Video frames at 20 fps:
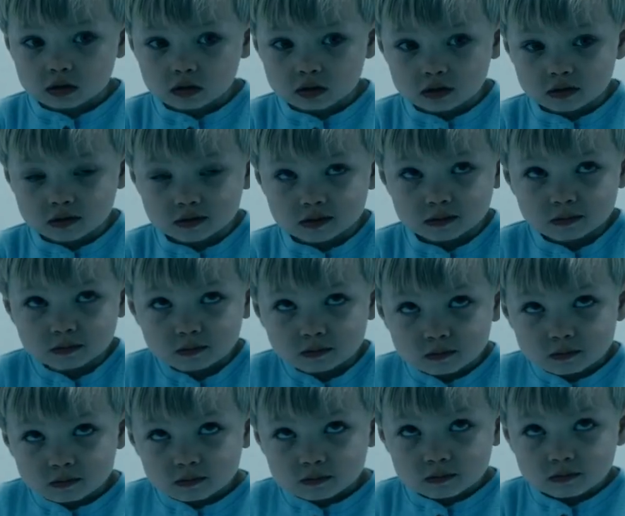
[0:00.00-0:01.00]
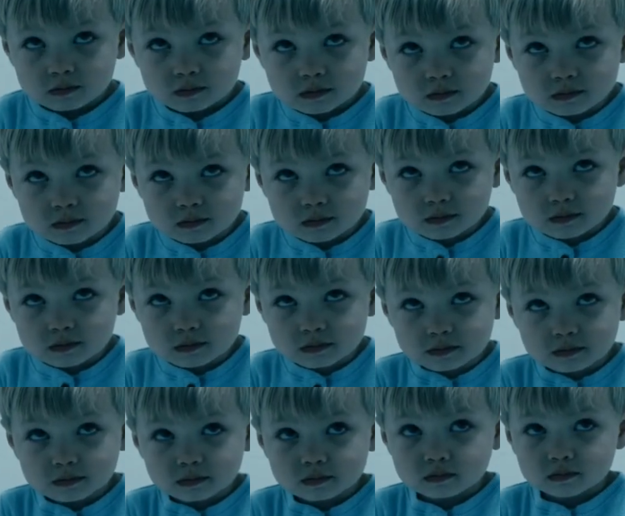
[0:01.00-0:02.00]
that Homelander grew up in a lab his
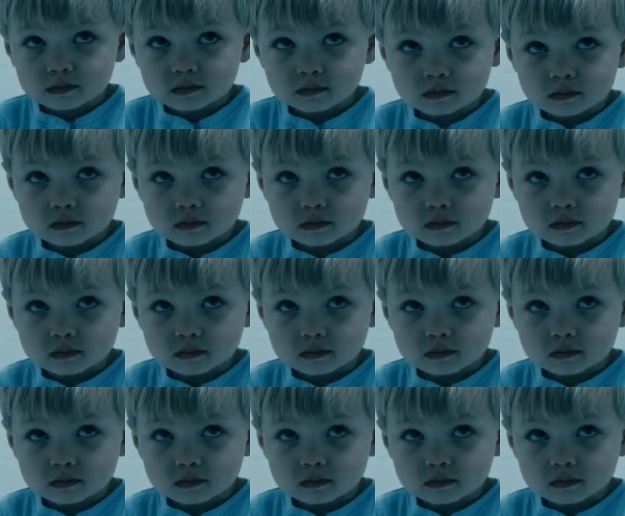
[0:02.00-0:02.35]
whole life,